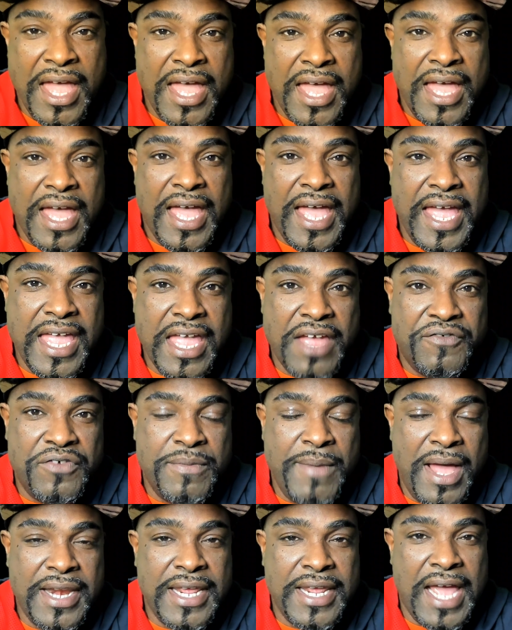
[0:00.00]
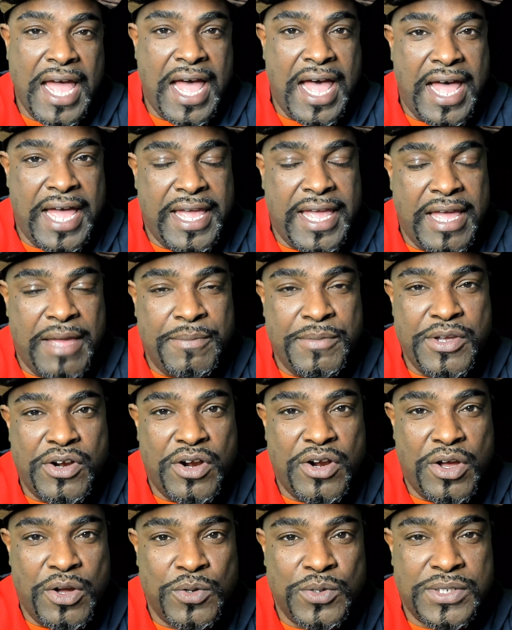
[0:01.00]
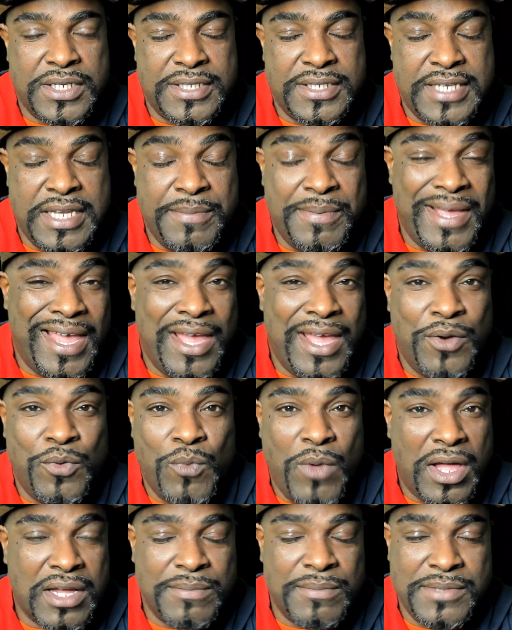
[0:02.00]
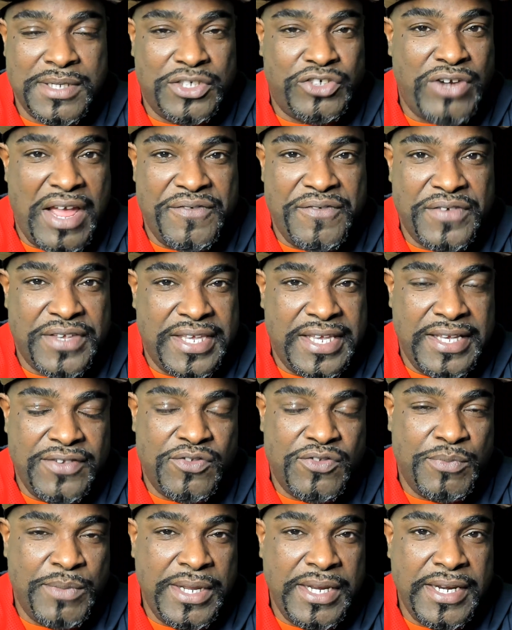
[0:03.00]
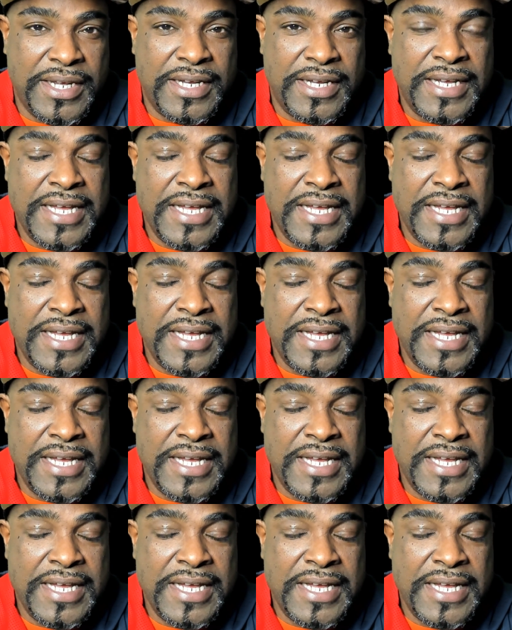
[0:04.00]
Hey everybody, I am your host Atiba and welcome to Traffic Keys Media.